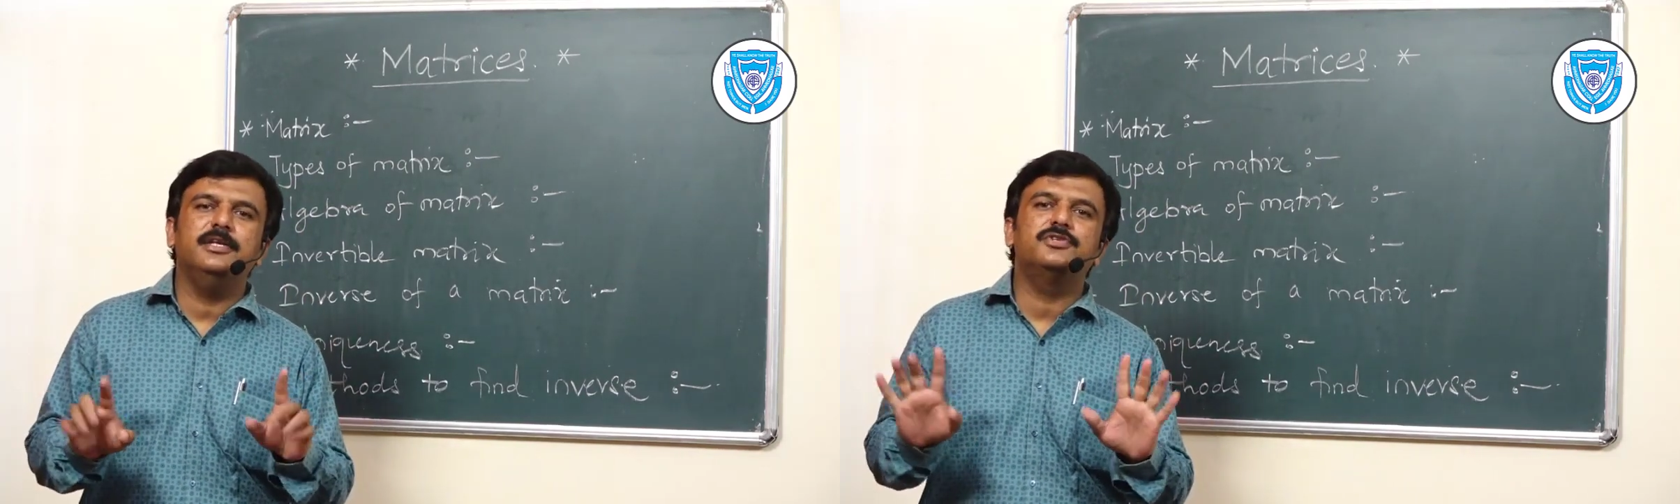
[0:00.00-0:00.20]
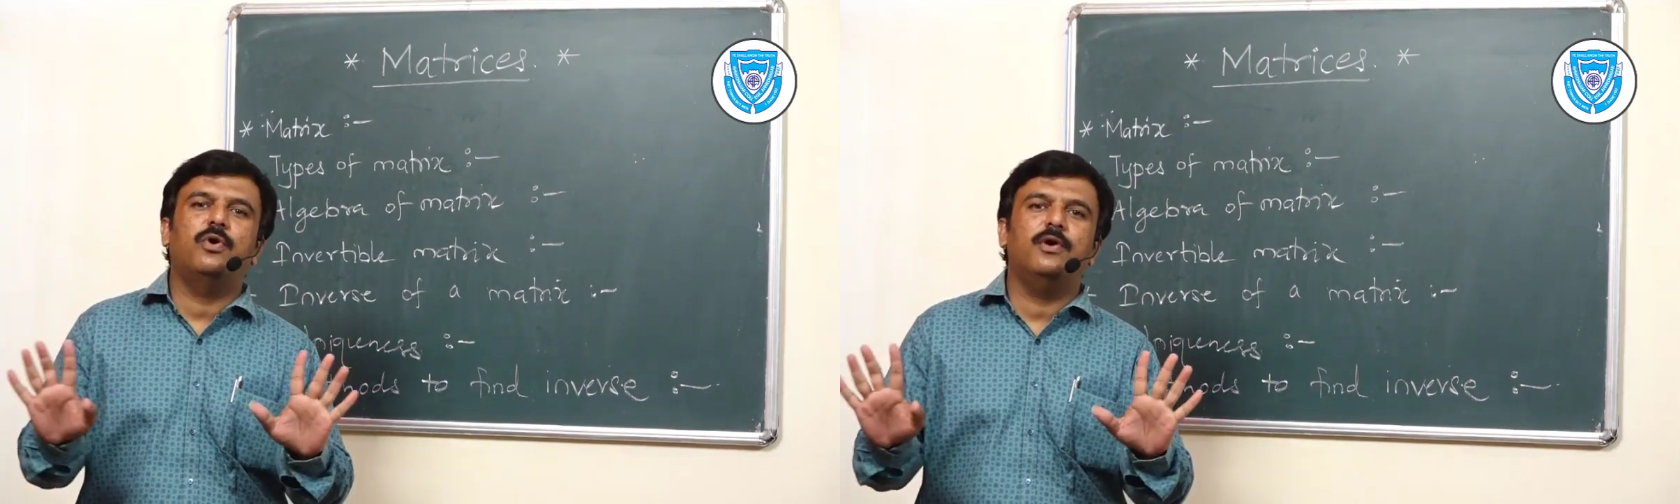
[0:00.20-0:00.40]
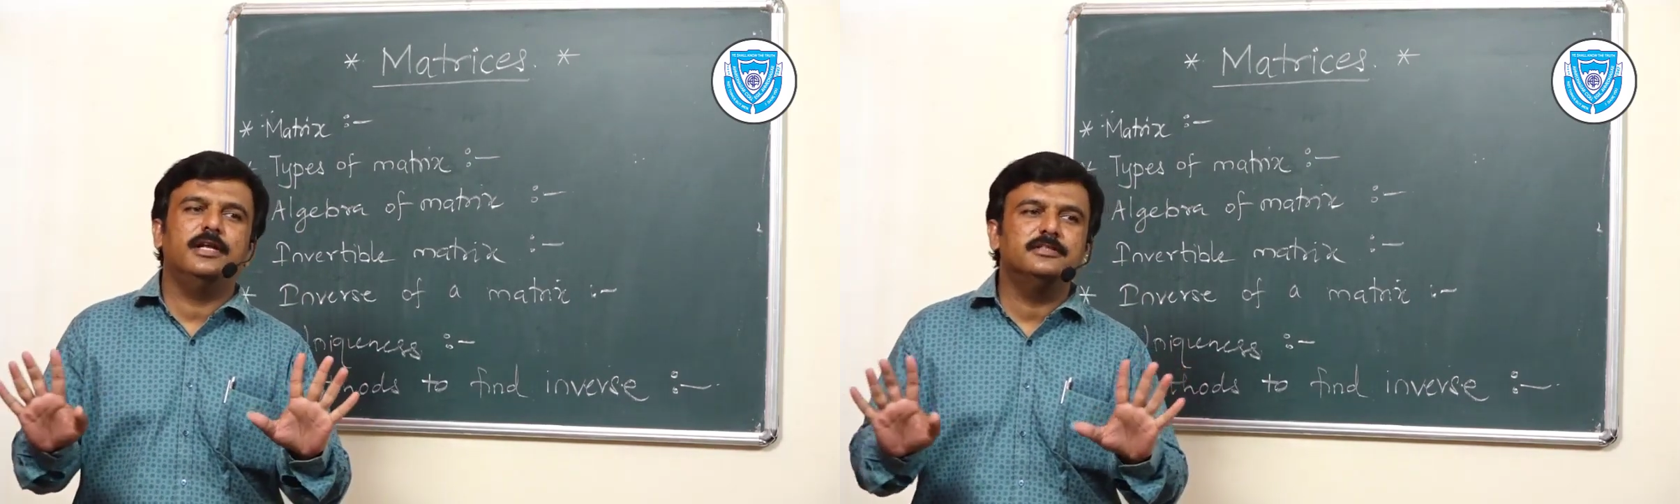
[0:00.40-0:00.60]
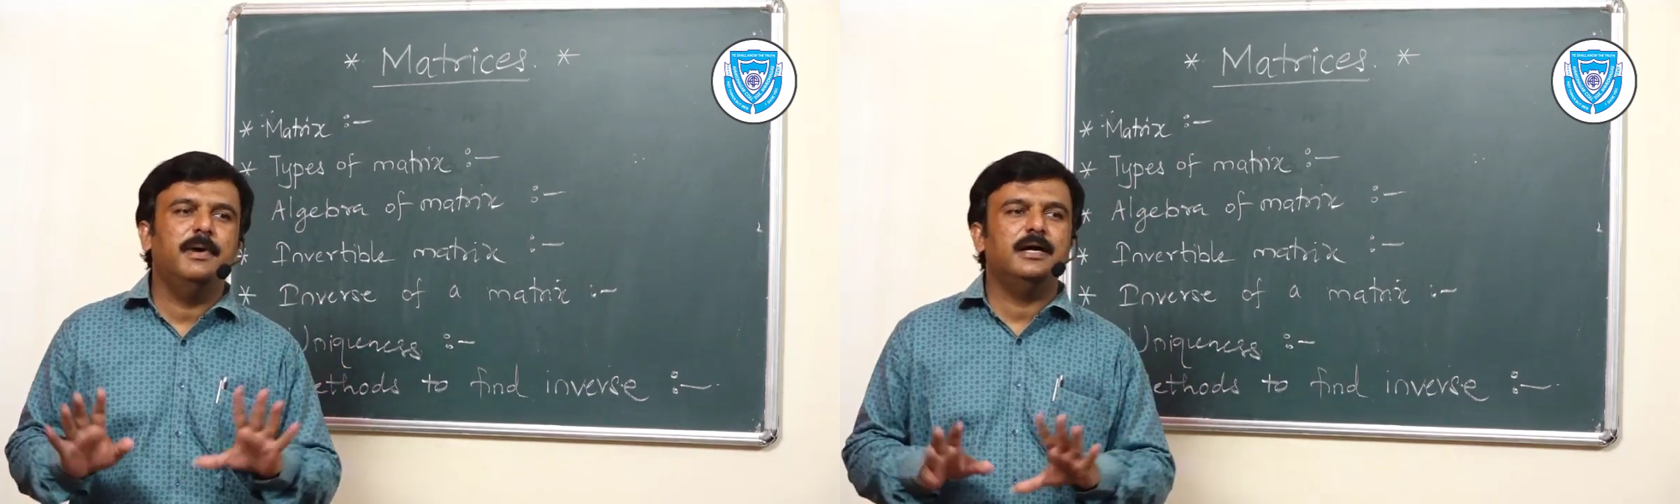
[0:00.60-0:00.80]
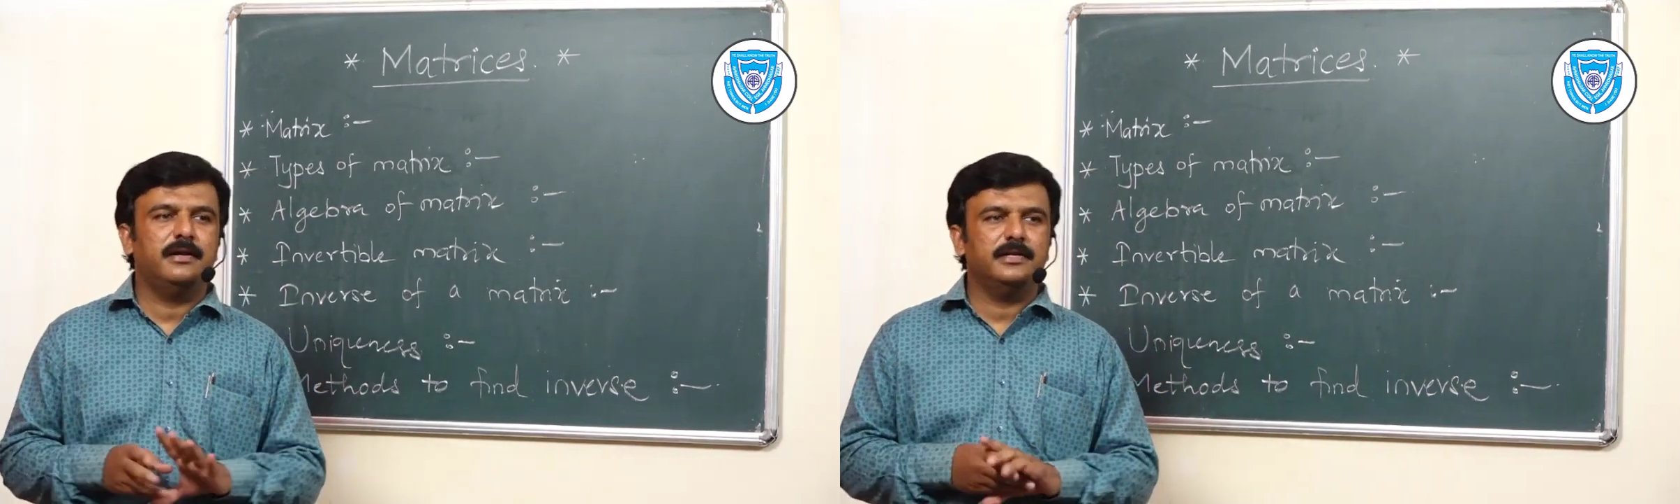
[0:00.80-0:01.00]
is called as
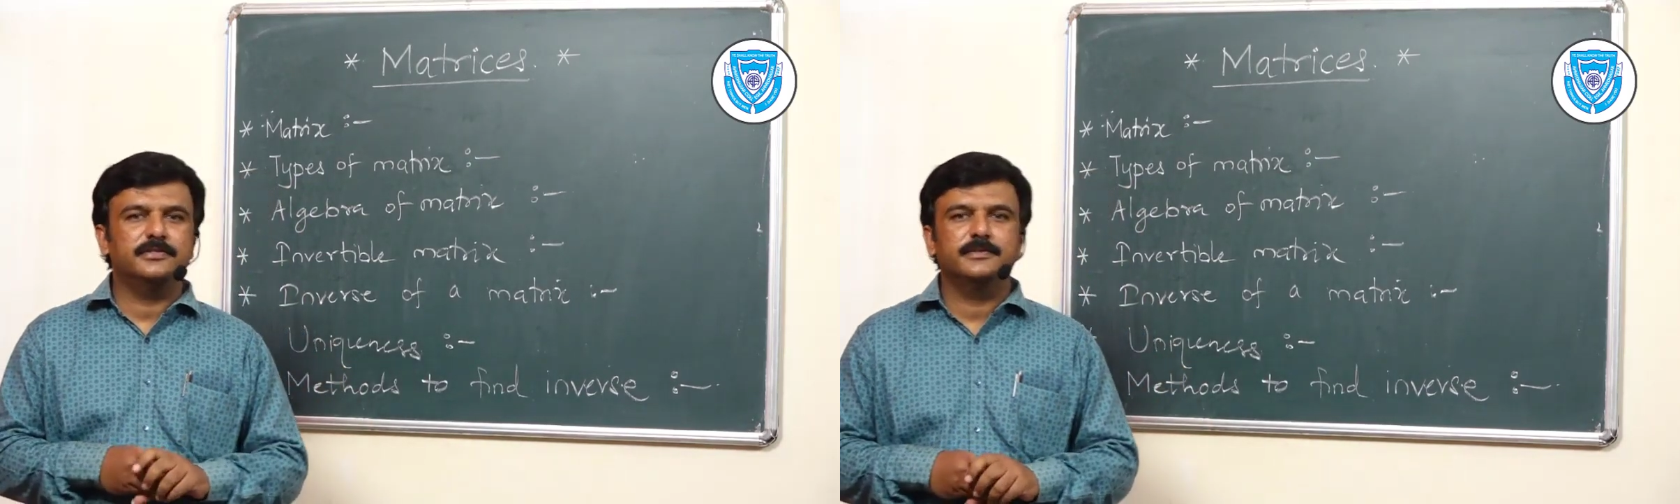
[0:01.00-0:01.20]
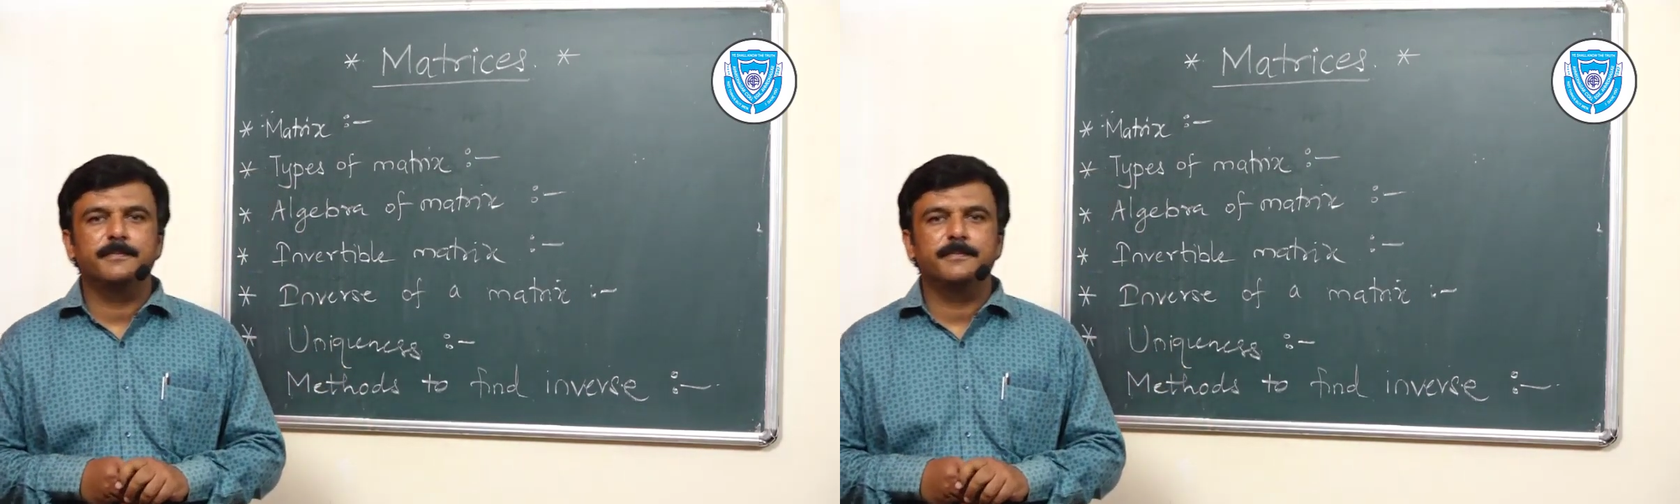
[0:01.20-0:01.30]
matrix.